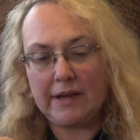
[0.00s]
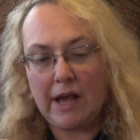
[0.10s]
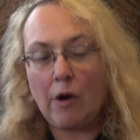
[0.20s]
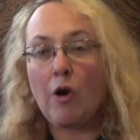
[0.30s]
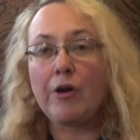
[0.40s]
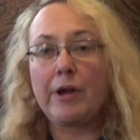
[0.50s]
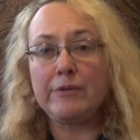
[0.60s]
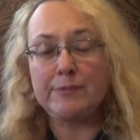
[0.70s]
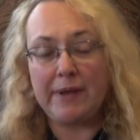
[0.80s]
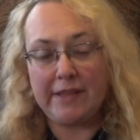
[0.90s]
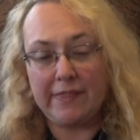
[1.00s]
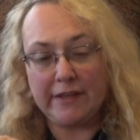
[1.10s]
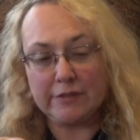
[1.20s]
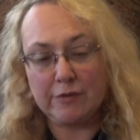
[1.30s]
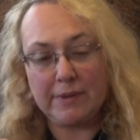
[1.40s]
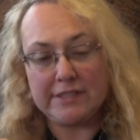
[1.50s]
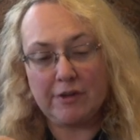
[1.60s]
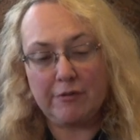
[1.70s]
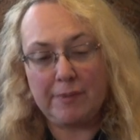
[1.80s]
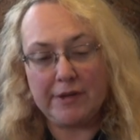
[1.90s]
how hard I was making things for
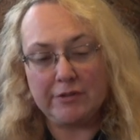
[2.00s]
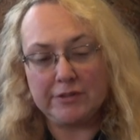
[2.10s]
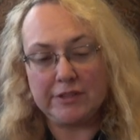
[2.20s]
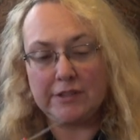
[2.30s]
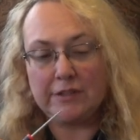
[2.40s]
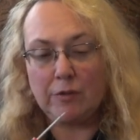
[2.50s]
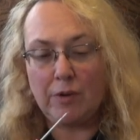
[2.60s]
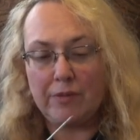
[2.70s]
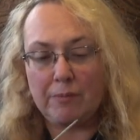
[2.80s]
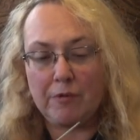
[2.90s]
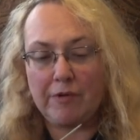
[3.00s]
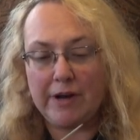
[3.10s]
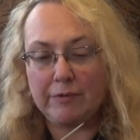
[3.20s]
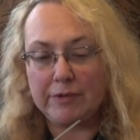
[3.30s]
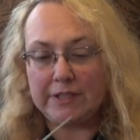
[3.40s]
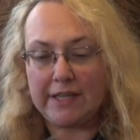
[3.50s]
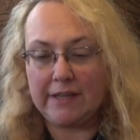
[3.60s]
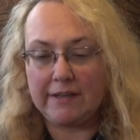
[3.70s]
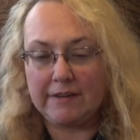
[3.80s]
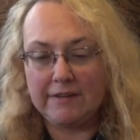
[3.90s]
myself by using the one provided with the
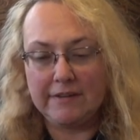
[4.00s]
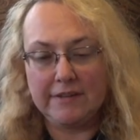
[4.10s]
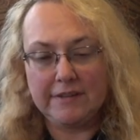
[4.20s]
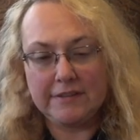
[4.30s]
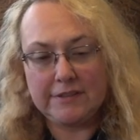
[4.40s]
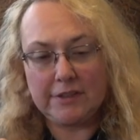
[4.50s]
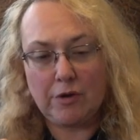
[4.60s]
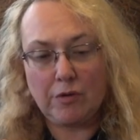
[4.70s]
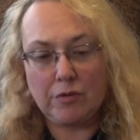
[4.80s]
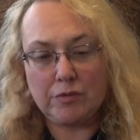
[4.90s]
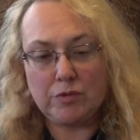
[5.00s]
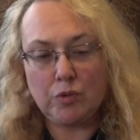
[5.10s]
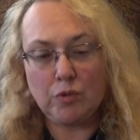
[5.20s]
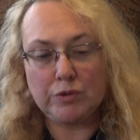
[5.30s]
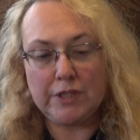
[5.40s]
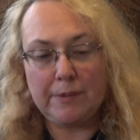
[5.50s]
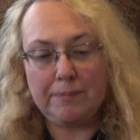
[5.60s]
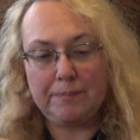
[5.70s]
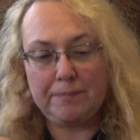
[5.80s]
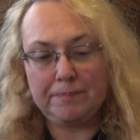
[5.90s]
kit. So, tool tip
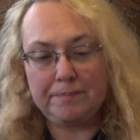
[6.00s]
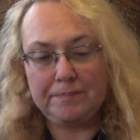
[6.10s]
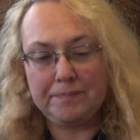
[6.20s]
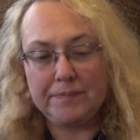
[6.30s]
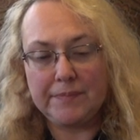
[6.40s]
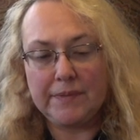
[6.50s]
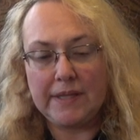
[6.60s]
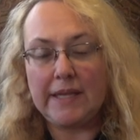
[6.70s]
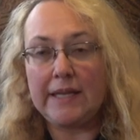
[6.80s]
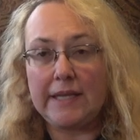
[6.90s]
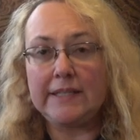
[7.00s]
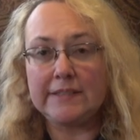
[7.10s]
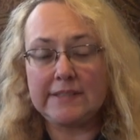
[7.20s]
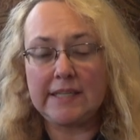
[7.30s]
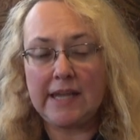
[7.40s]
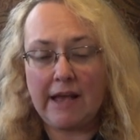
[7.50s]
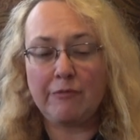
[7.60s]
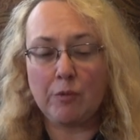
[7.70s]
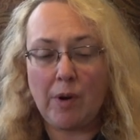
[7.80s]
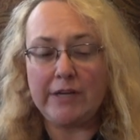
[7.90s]
is
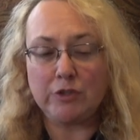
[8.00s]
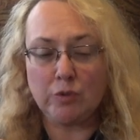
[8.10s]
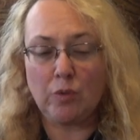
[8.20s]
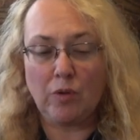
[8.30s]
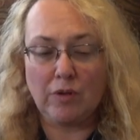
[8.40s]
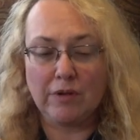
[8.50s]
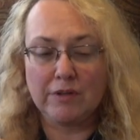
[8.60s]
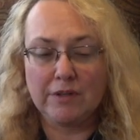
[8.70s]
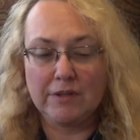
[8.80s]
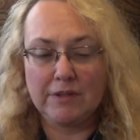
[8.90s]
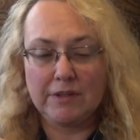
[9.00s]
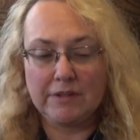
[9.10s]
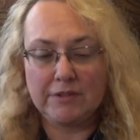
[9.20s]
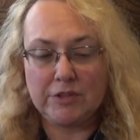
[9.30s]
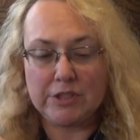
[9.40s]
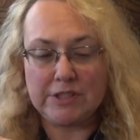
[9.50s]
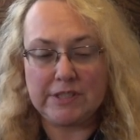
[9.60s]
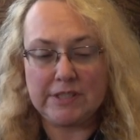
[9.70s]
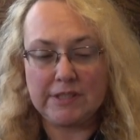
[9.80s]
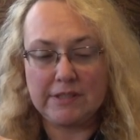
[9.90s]
have the right tool.
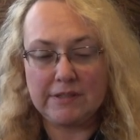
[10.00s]
Just